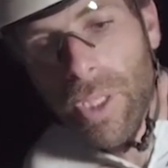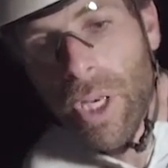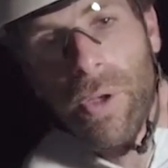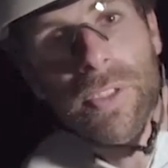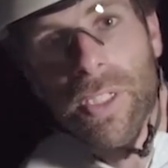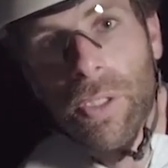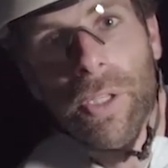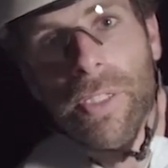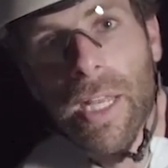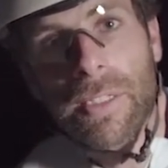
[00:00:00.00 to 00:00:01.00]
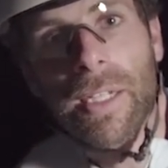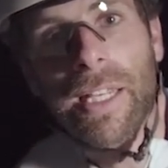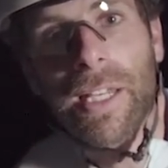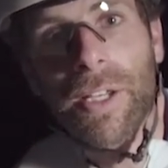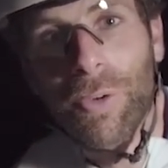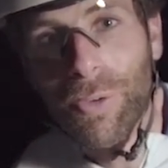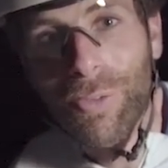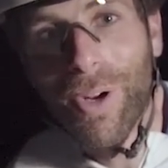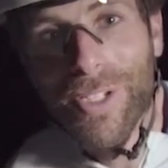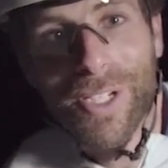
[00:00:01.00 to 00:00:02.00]
you know, it still looked utterly
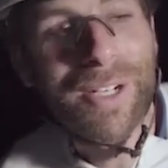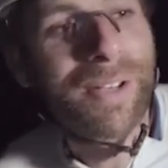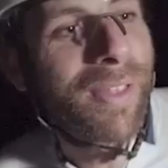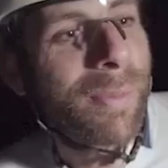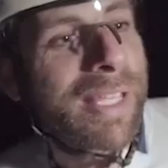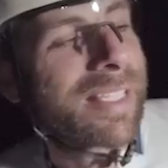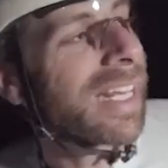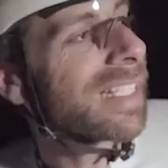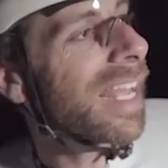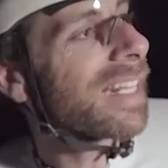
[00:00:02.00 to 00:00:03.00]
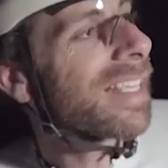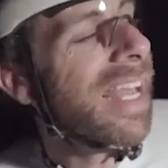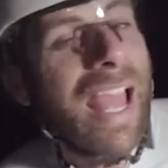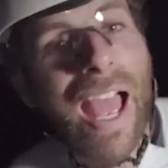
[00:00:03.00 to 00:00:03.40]
Russian, if that makes any sense.